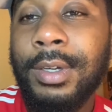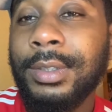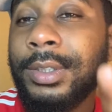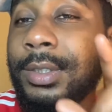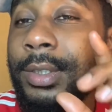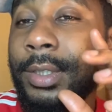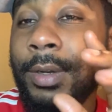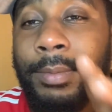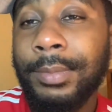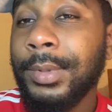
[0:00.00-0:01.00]

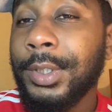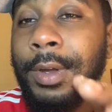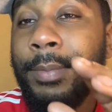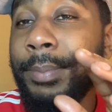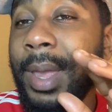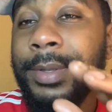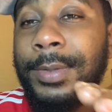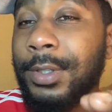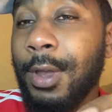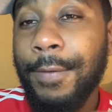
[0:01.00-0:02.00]
some men
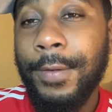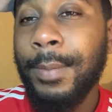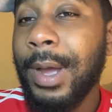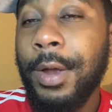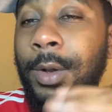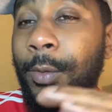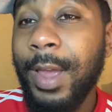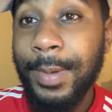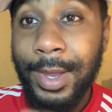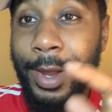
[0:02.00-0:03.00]
surfing about on the
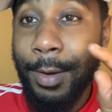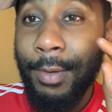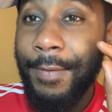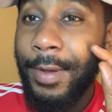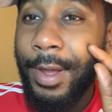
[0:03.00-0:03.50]
web with